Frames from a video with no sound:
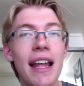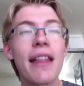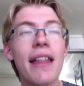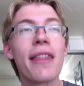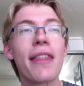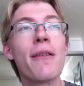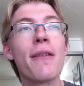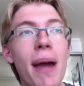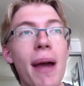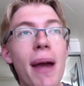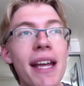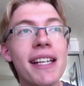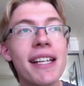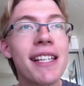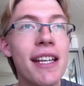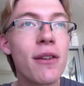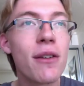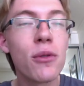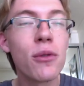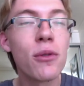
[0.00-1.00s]
you make
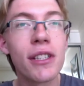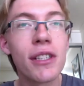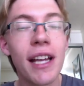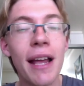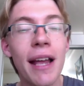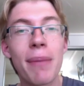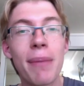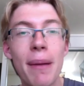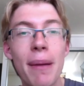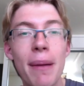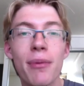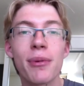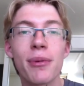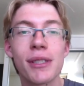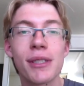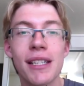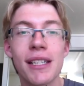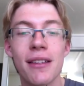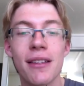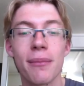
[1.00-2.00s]
sequels and people
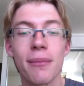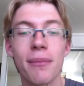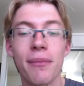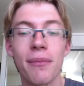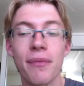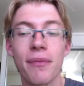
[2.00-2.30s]
will see them,